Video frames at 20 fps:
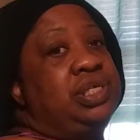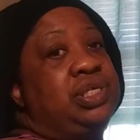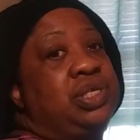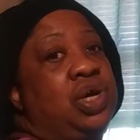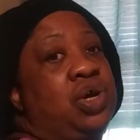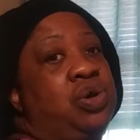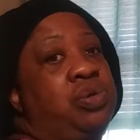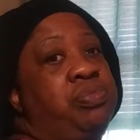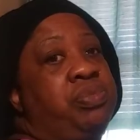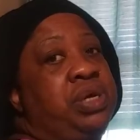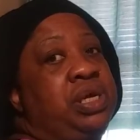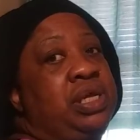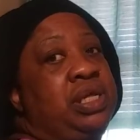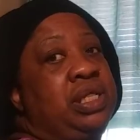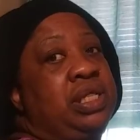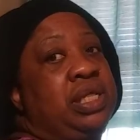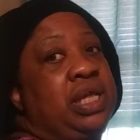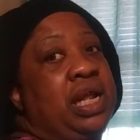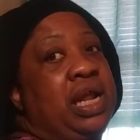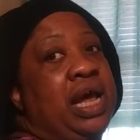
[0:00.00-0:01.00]
told me
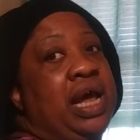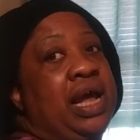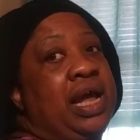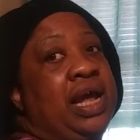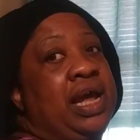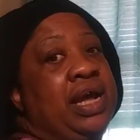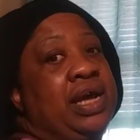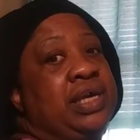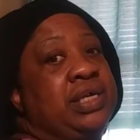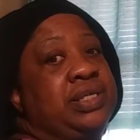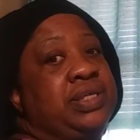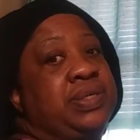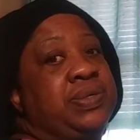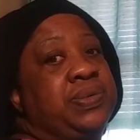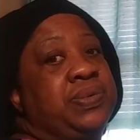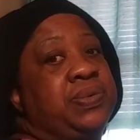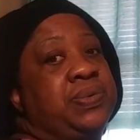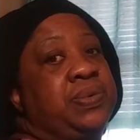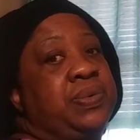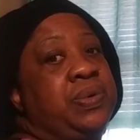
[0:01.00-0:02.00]
that I had
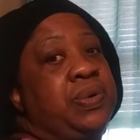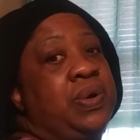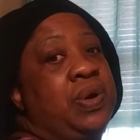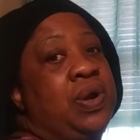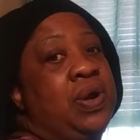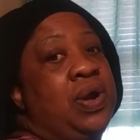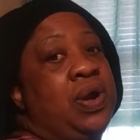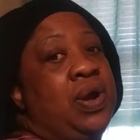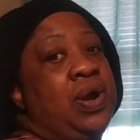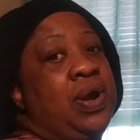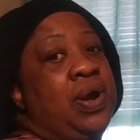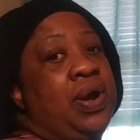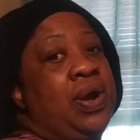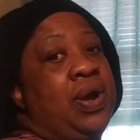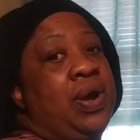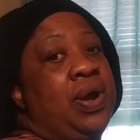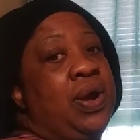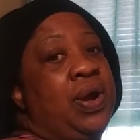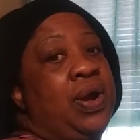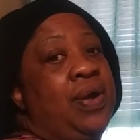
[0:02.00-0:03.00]
to
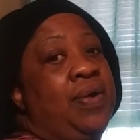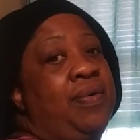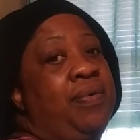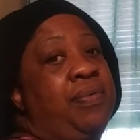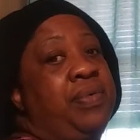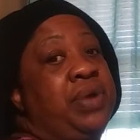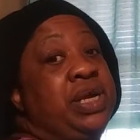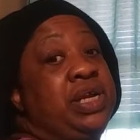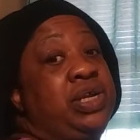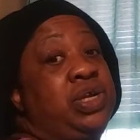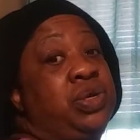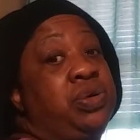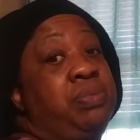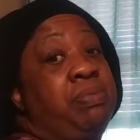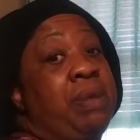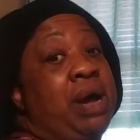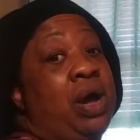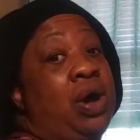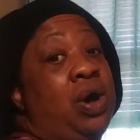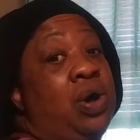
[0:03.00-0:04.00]
redo
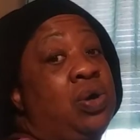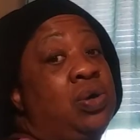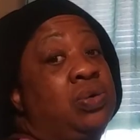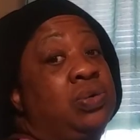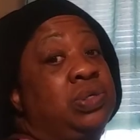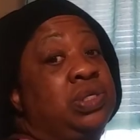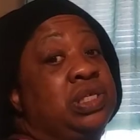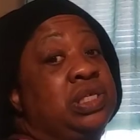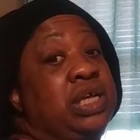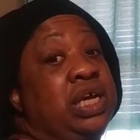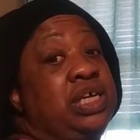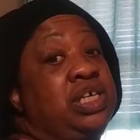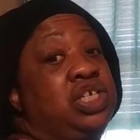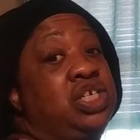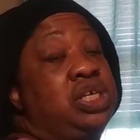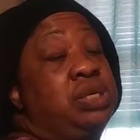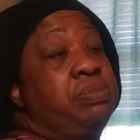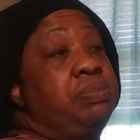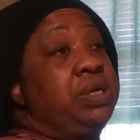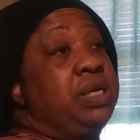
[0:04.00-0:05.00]
my whole
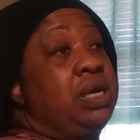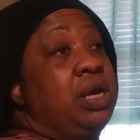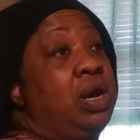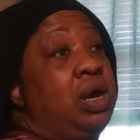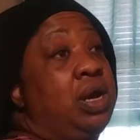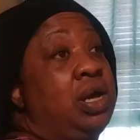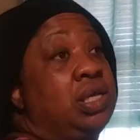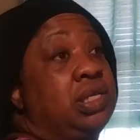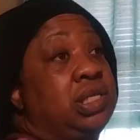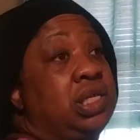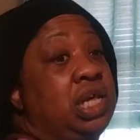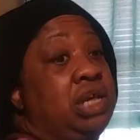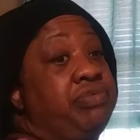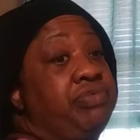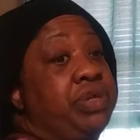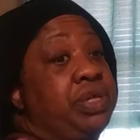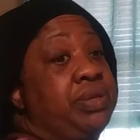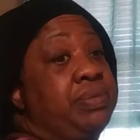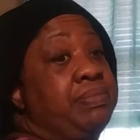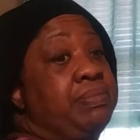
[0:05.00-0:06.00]
station because of
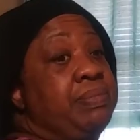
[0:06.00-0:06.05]
it.